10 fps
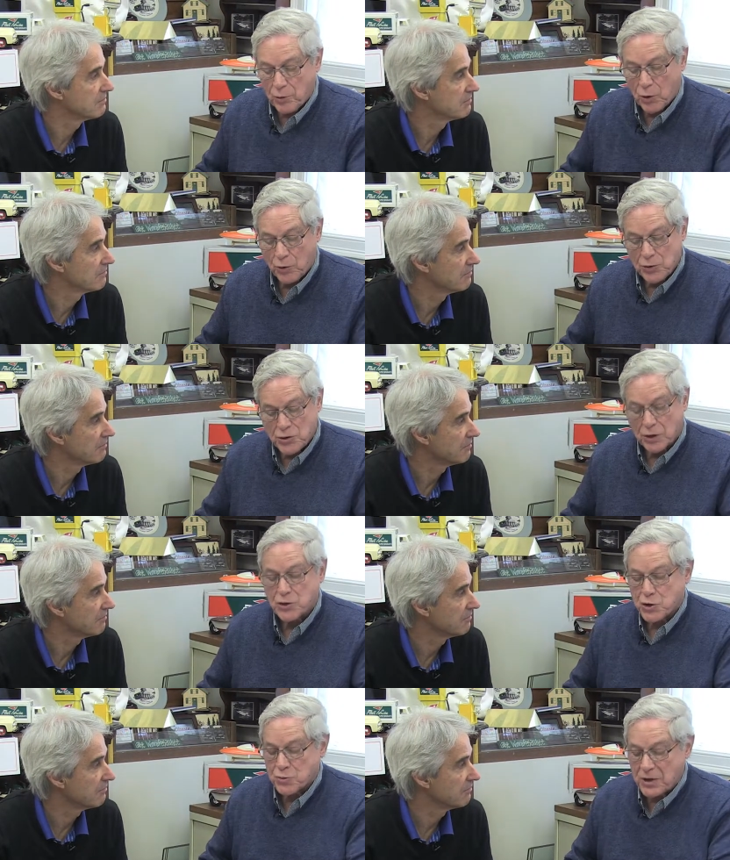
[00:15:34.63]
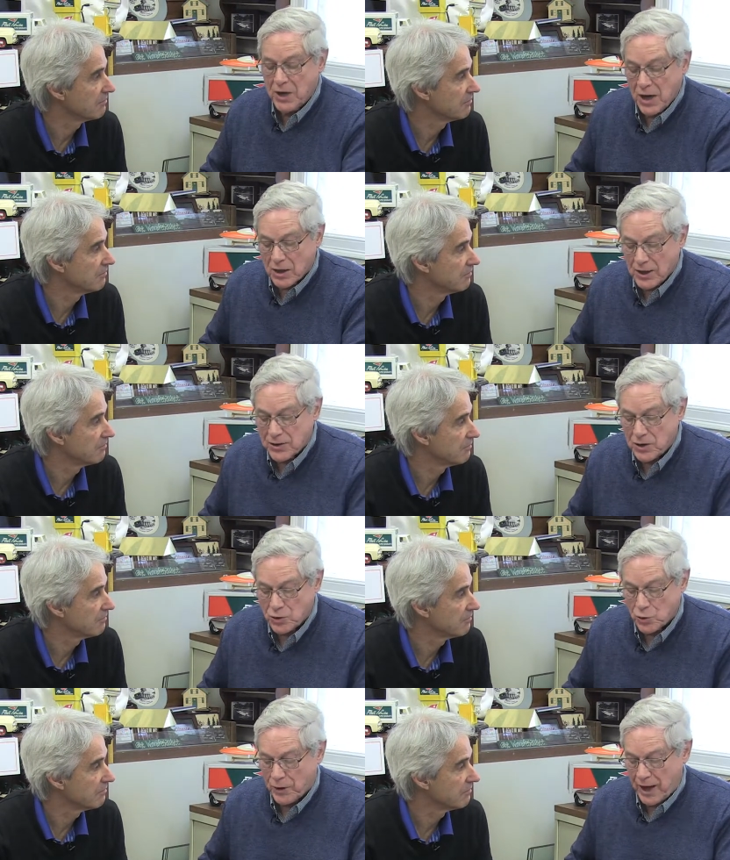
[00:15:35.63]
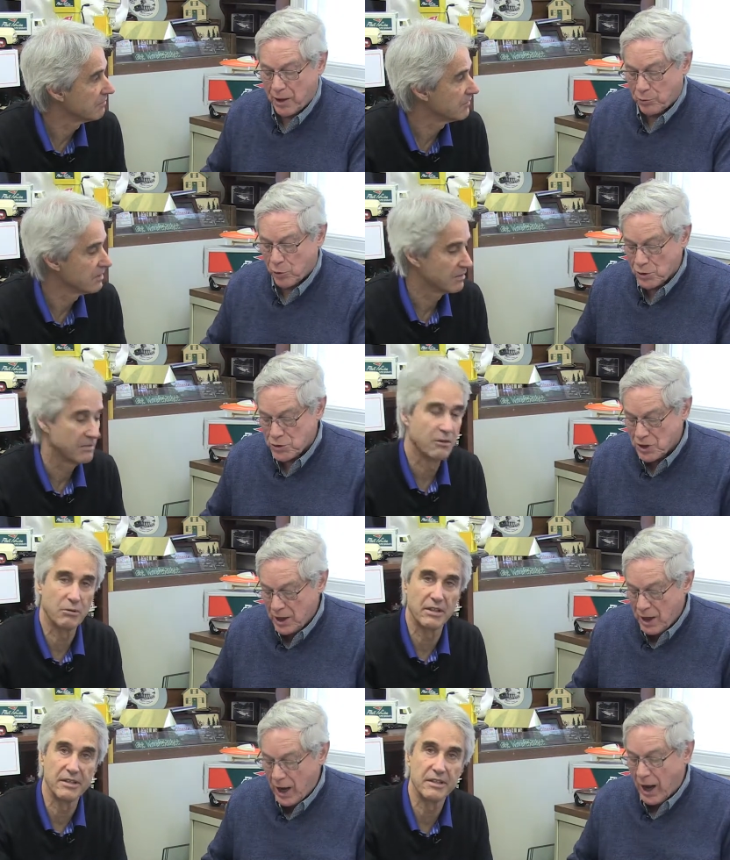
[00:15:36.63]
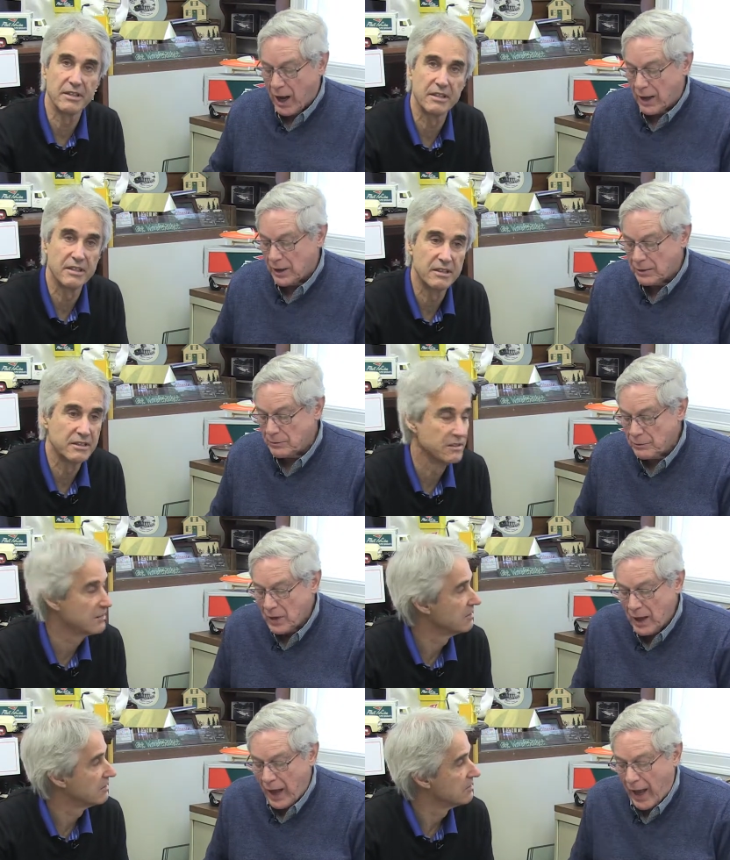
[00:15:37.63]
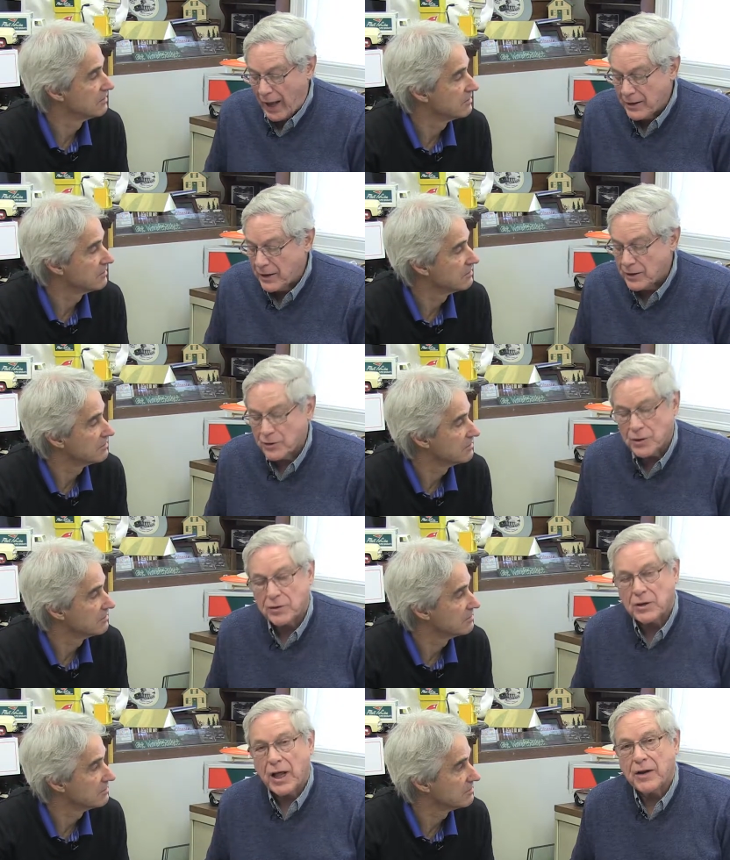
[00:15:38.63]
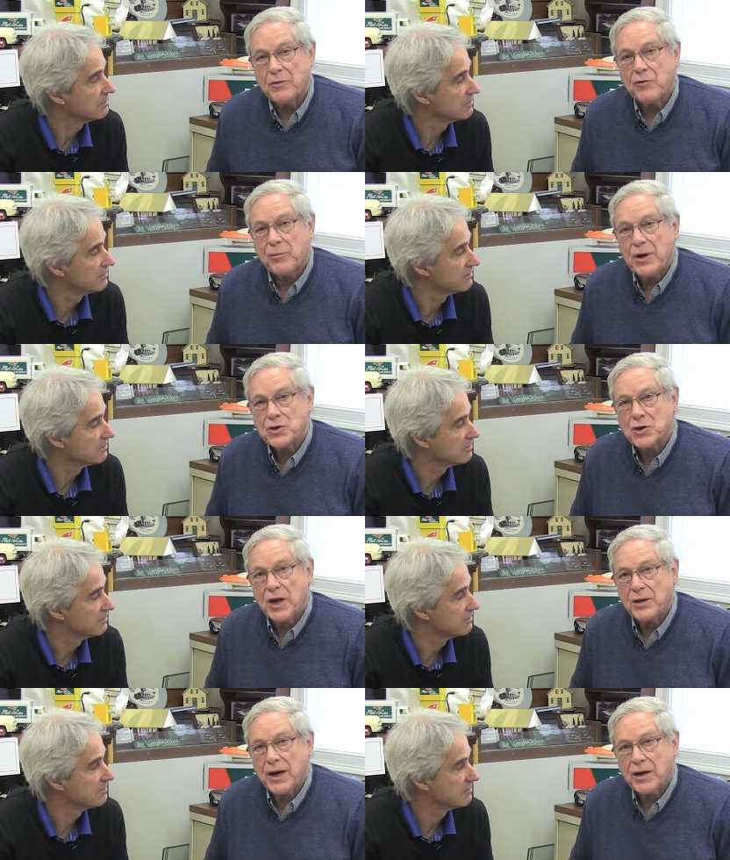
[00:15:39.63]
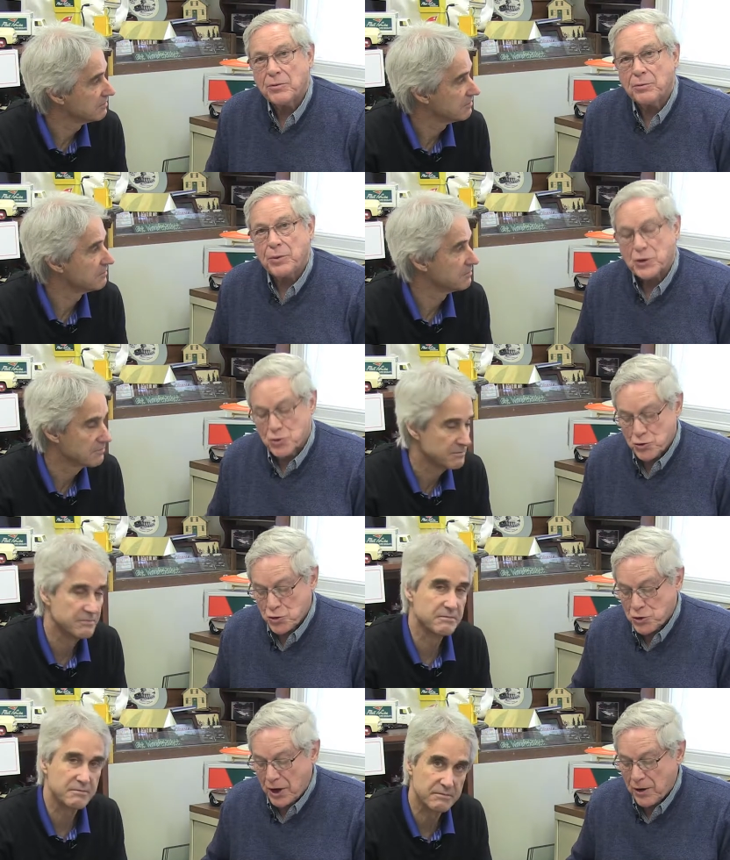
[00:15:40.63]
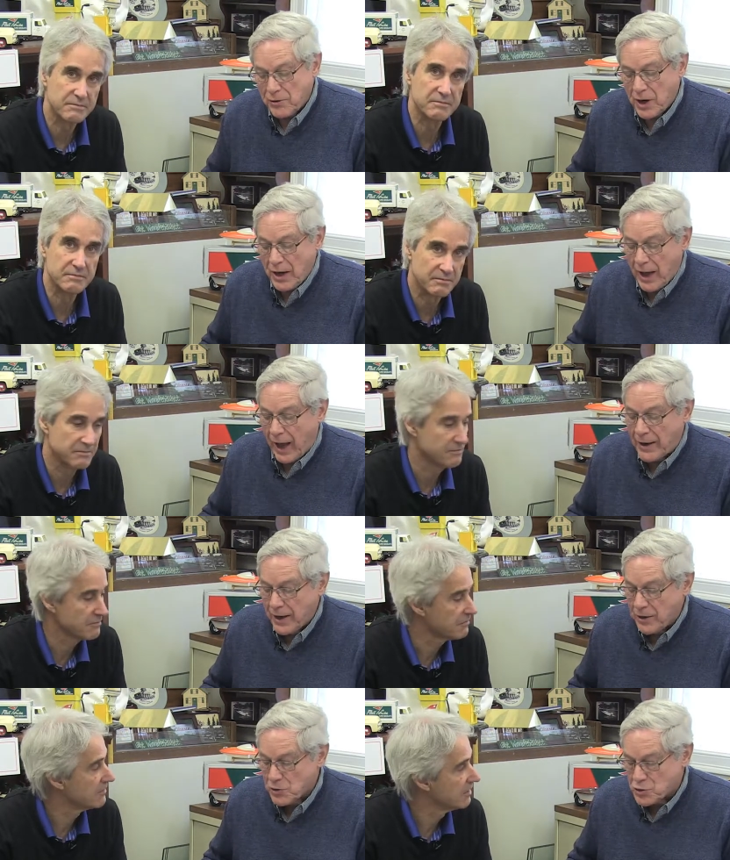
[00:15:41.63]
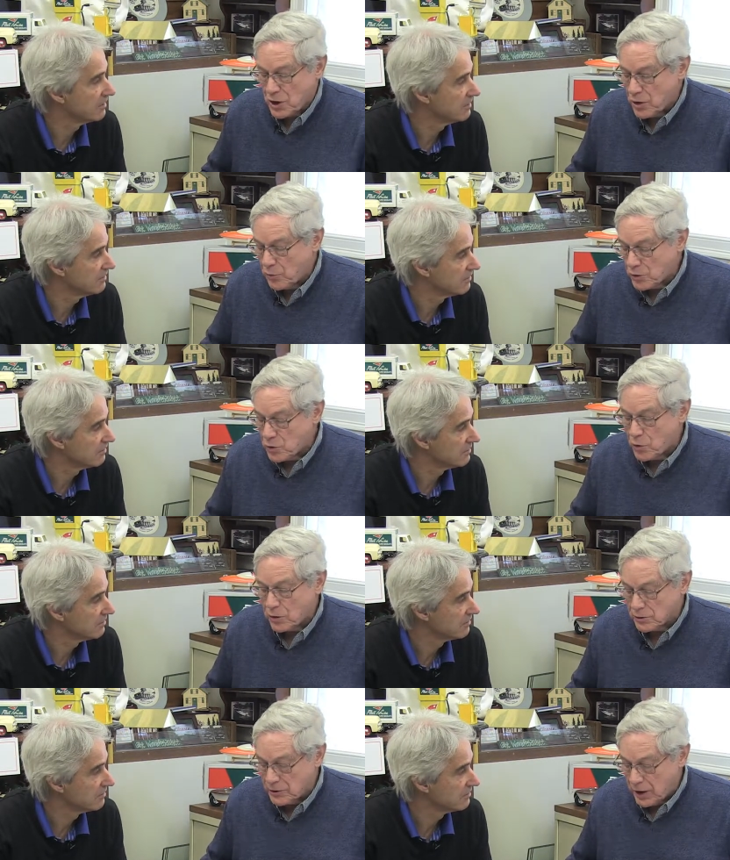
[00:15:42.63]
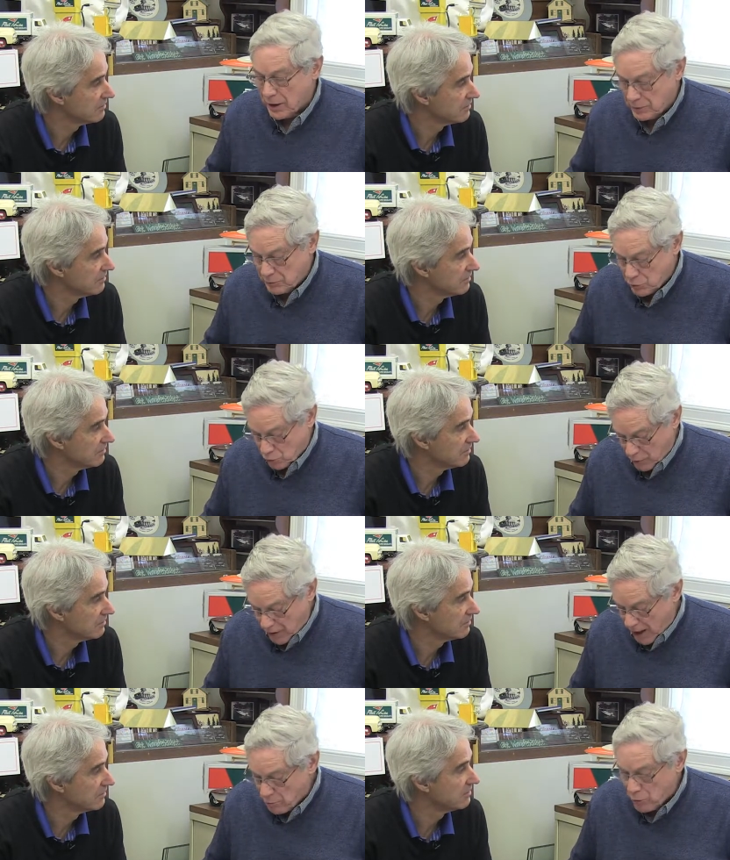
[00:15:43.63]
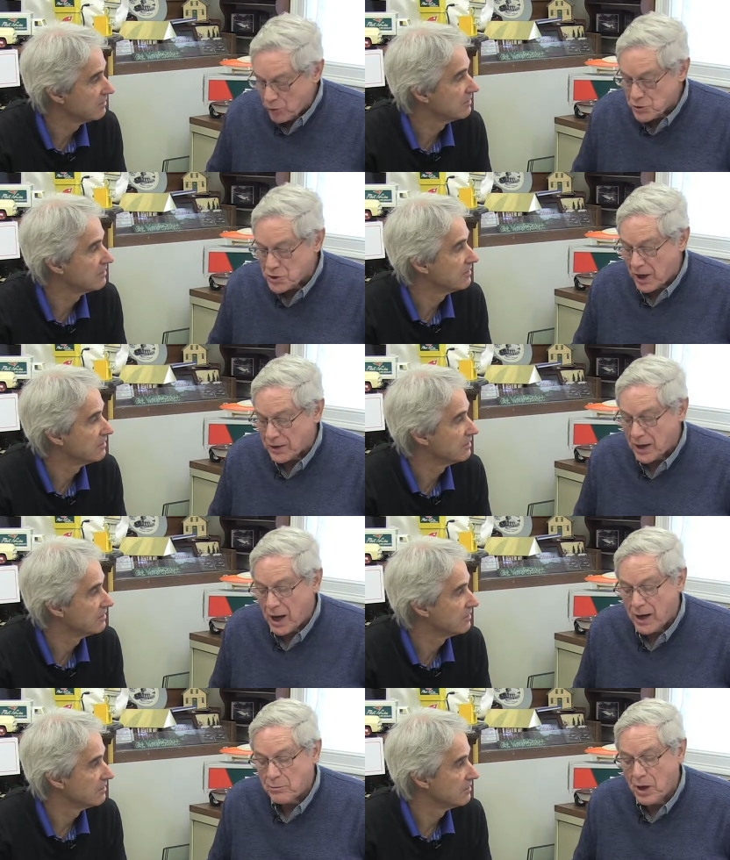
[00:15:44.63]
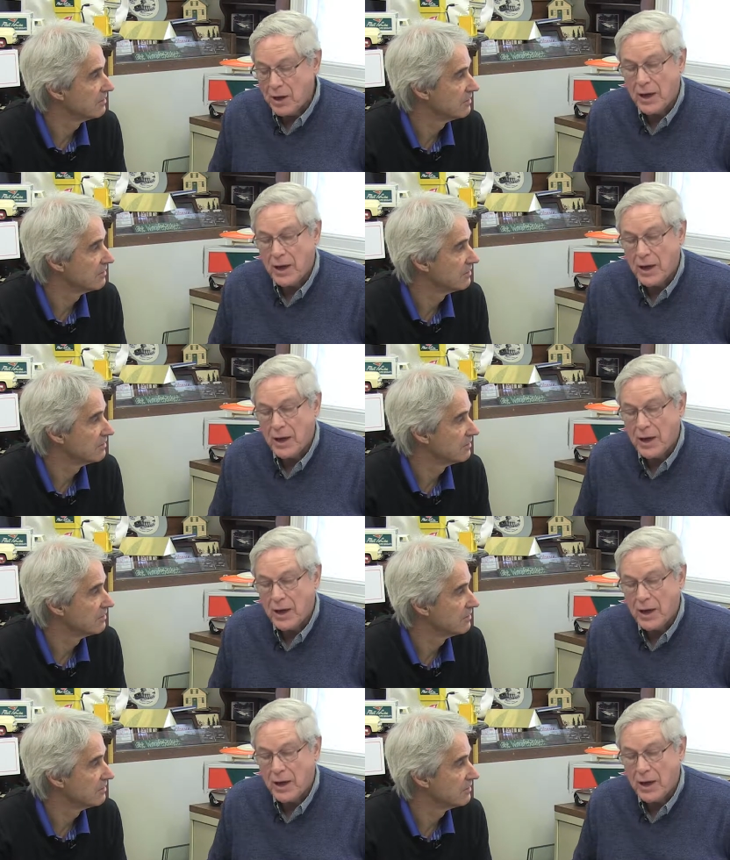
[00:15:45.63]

Speaker 1: Motors. Mm-hmm. excuse mm -hmm. me, Collecting Toy Outboards. Okay. Uh, and a uh, lot of information on there. Pictures are shared. And then there's another one called uh, ToyOutboards.com,